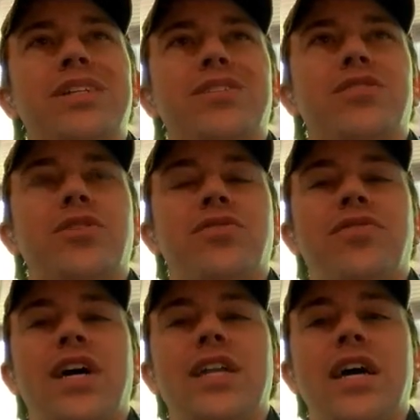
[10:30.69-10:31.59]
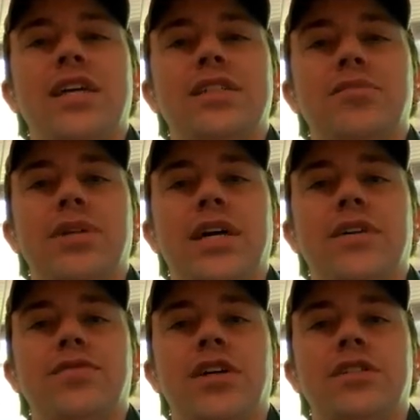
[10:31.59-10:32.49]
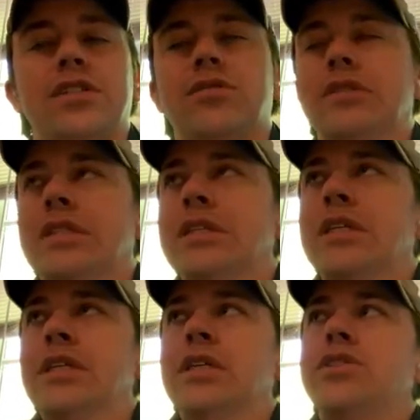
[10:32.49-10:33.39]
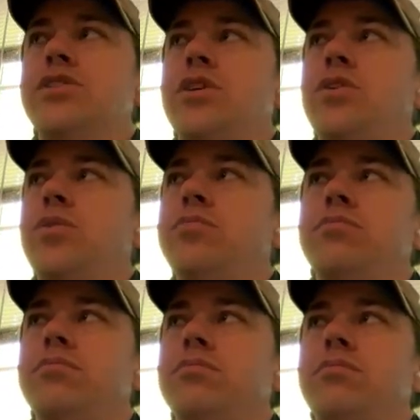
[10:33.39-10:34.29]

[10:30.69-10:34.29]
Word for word: but there's no finite supply of Coin, So